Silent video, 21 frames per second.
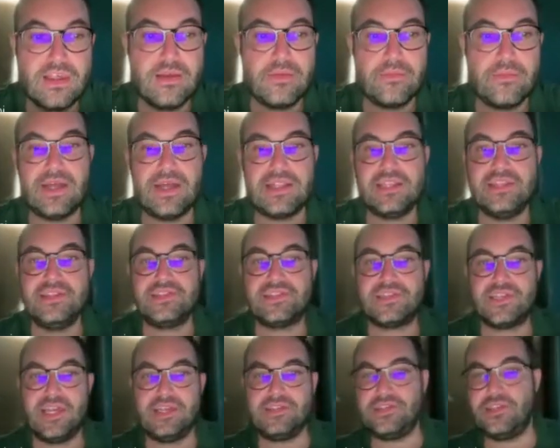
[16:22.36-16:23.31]
But in this
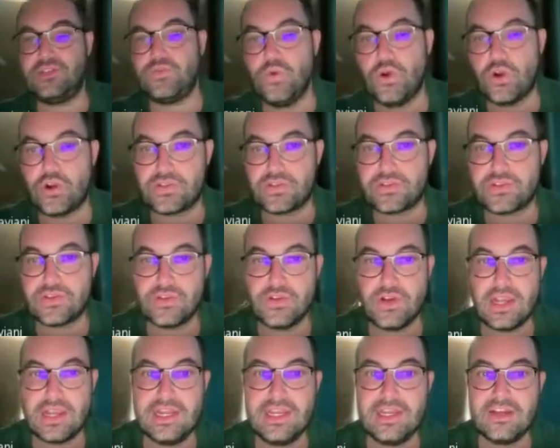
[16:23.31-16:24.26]
case, it works. So
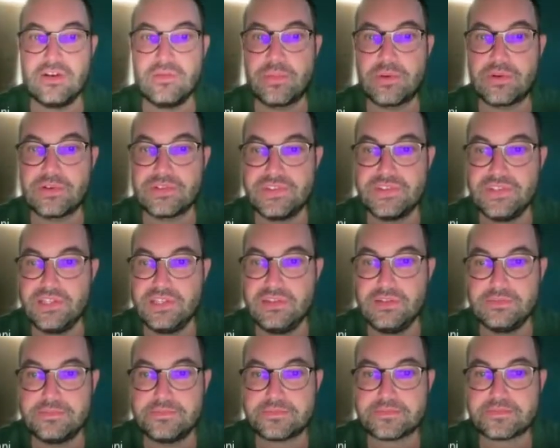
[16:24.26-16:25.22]
I click on proceed.
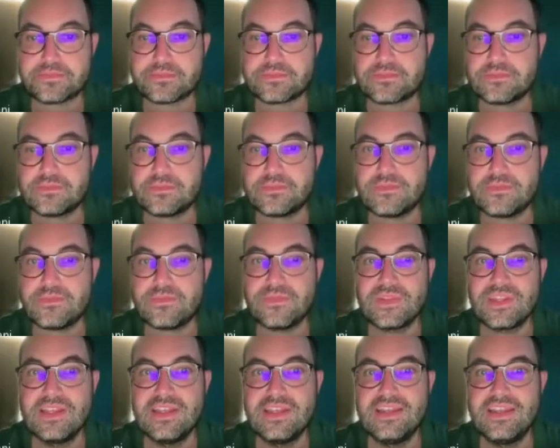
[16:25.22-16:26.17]

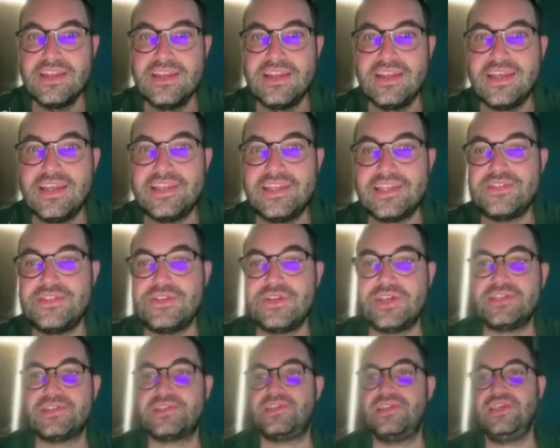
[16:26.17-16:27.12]
And as you
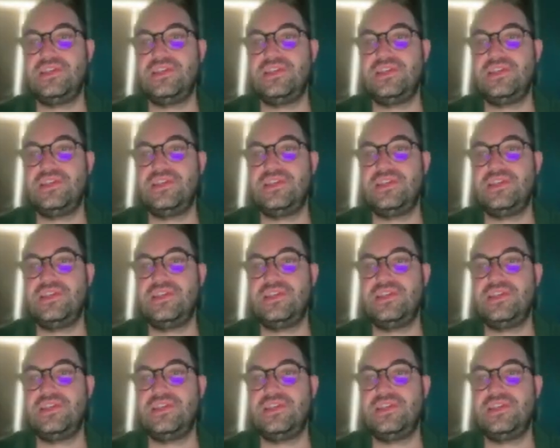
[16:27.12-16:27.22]
can see,